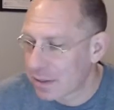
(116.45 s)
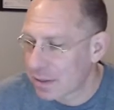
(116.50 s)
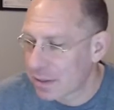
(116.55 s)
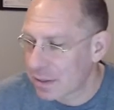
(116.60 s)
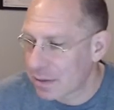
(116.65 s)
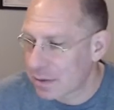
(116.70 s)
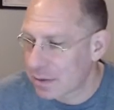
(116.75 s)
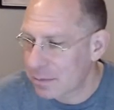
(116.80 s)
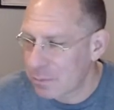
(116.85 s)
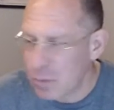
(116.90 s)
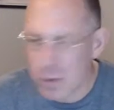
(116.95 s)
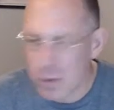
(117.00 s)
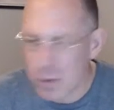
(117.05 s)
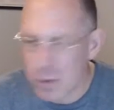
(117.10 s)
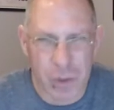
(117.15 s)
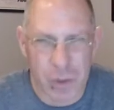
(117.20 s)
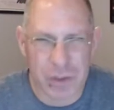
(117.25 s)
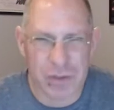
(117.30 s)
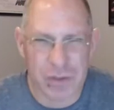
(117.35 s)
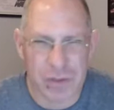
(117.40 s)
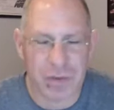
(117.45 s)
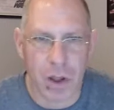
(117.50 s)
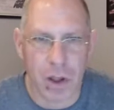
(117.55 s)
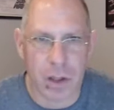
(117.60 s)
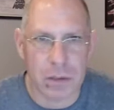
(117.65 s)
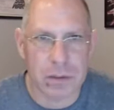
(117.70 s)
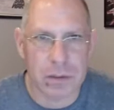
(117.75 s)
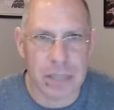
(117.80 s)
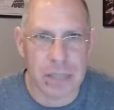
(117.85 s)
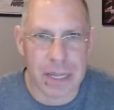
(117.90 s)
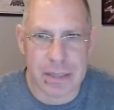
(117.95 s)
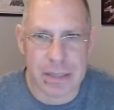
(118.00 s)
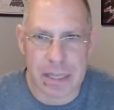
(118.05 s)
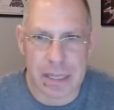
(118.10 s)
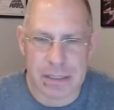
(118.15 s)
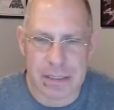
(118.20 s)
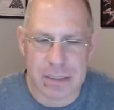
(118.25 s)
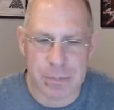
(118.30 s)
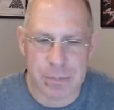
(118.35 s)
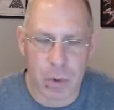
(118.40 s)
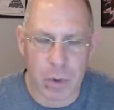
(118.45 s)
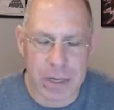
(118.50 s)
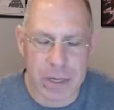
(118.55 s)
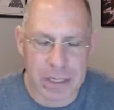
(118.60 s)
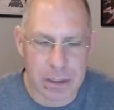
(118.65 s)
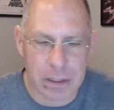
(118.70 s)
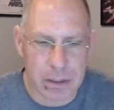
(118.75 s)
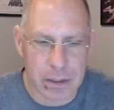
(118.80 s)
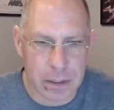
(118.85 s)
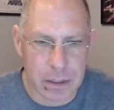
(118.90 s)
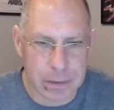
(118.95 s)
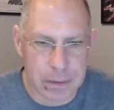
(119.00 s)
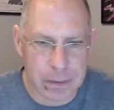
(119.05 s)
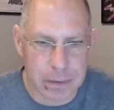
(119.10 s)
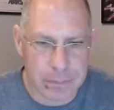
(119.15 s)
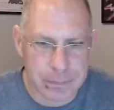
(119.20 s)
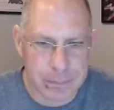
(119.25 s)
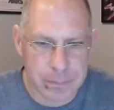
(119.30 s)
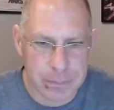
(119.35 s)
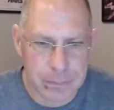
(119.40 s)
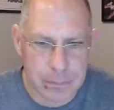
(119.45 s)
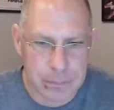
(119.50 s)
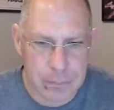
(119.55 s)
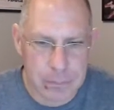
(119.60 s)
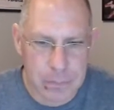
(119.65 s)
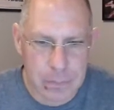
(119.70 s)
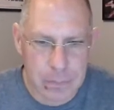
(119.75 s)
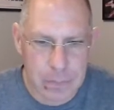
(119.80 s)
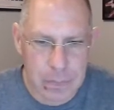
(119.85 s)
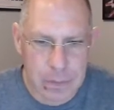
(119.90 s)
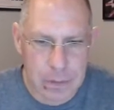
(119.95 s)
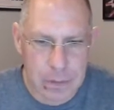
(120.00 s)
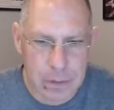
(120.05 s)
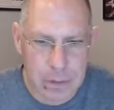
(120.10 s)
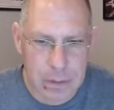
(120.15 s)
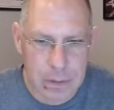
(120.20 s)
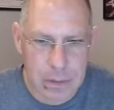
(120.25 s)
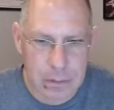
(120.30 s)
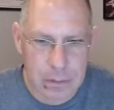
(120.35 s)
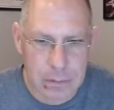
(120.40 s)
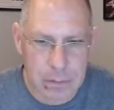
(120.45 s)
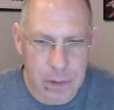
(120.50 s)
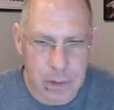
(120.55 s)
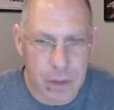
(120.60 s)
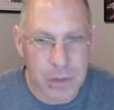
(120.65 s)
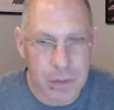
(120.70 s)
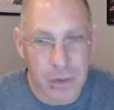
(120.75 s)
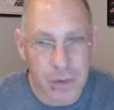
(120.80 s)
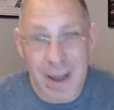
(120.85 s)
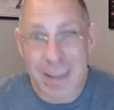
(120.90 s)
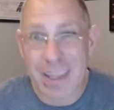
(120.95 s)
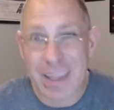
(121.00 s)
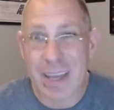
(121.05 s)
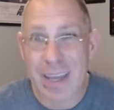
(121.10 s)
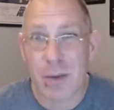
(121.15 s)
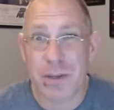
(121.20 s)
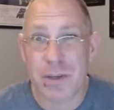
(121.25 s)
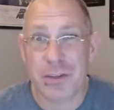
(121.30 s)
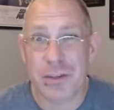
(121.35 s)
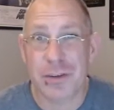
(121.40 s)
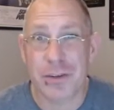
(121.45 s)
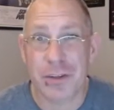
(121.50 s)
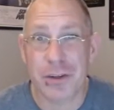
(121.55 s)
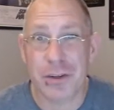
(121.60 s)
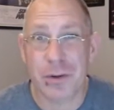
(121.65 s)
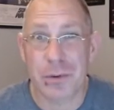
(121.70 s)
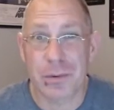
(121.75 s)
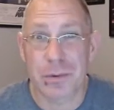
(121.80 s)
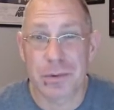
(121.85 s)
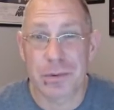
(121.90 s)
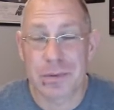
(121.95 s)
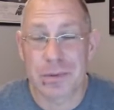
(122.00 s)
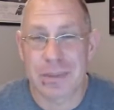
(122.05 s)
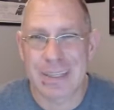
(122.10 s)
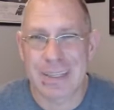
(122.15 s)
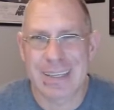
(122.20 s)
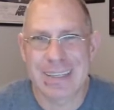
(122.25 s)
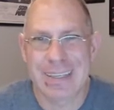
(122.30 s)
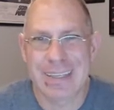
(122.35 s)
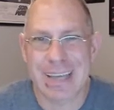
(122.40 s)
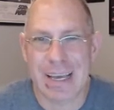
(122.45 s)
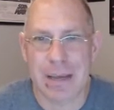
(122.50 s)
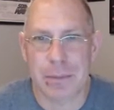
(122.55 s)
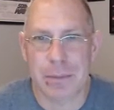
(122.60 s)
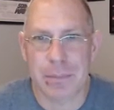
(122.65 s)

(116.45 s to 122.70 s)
more towards fall at, at this point. Um, although I like winter too. Um,